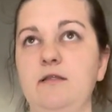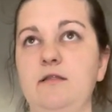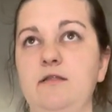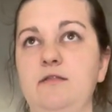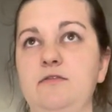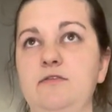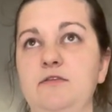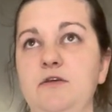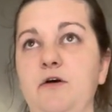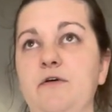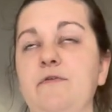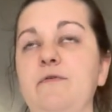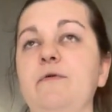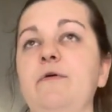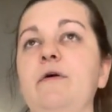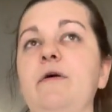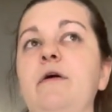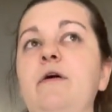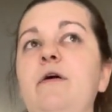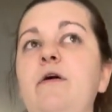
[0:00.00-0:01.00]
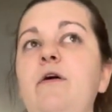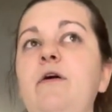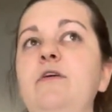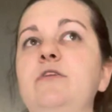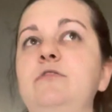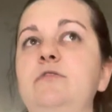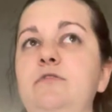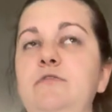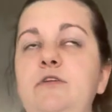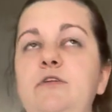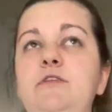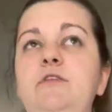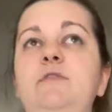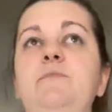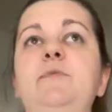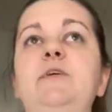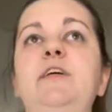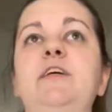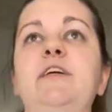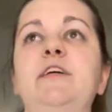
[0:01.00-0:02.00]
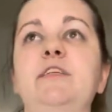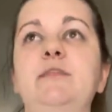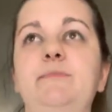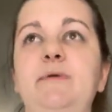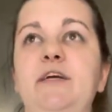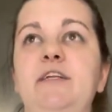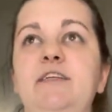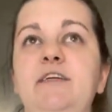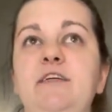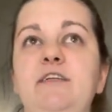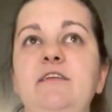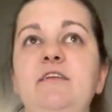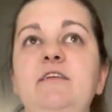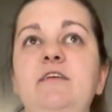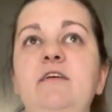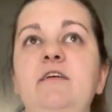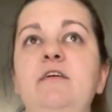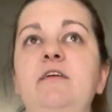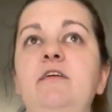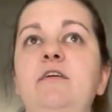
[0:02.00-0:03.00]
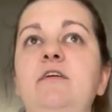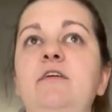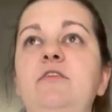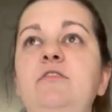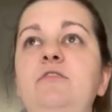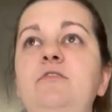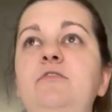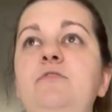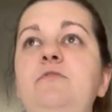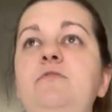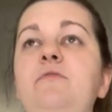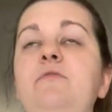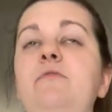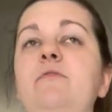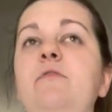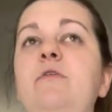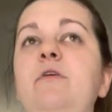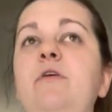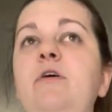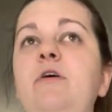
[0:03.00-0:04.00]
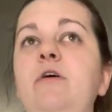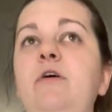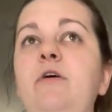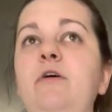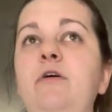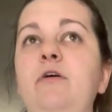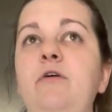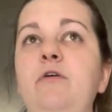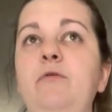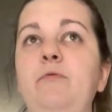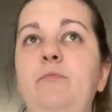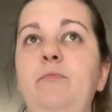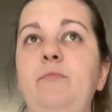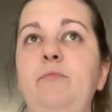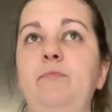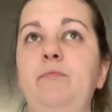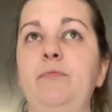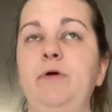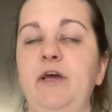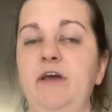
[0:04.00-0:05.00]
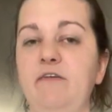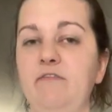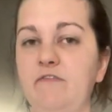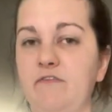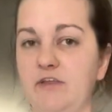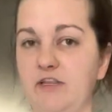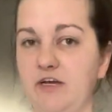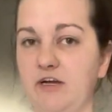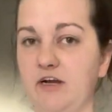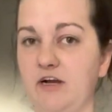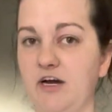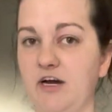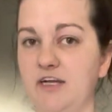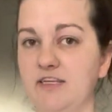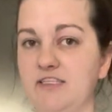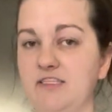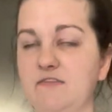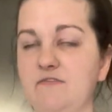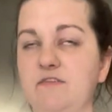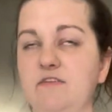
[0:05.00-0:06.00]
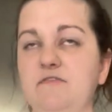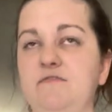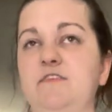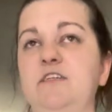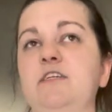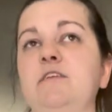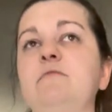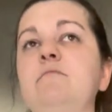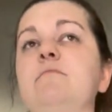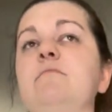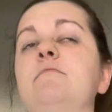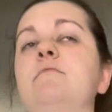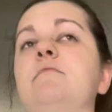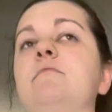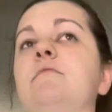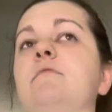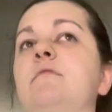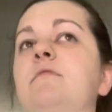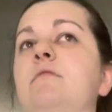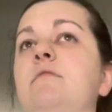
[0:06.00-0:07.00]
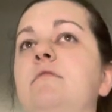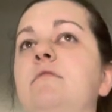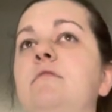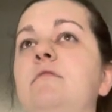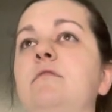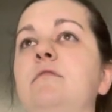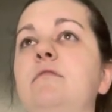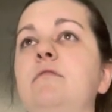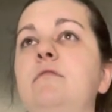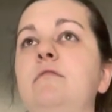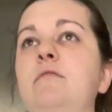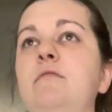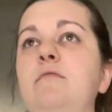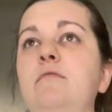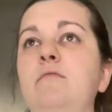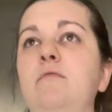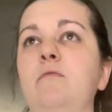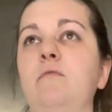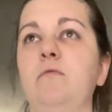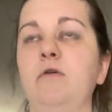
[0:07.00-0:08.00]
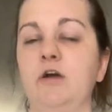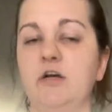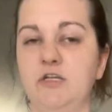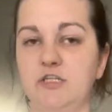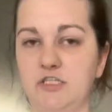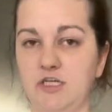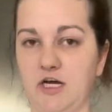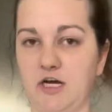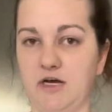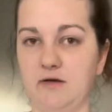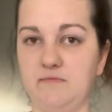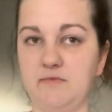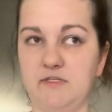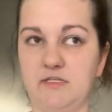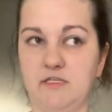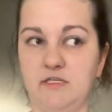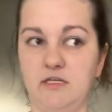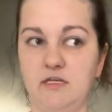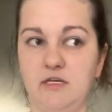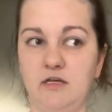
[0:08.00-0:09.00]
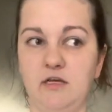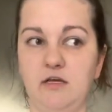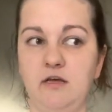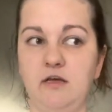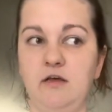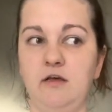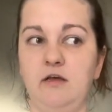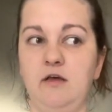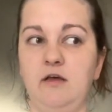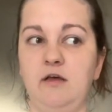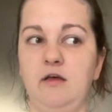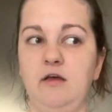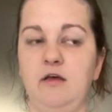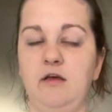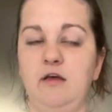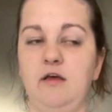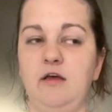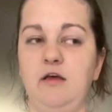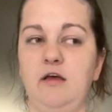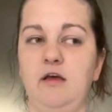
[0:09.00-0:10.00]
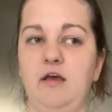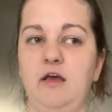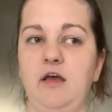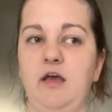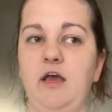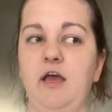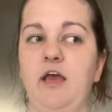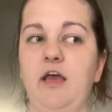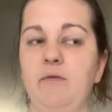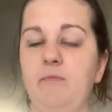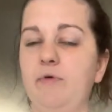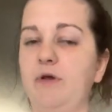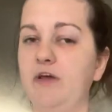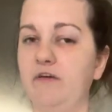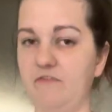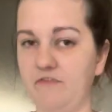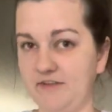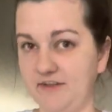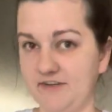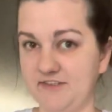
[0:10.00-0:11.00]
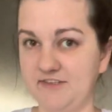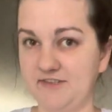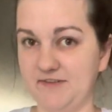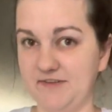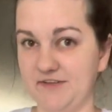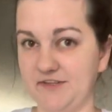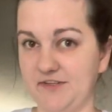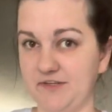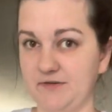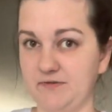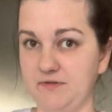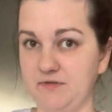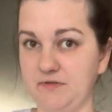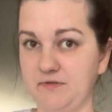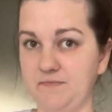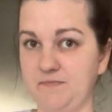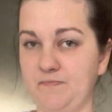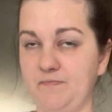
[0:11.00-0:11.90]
So students are being expected to pay for their cost of living, work jobs, and pay for their student loans.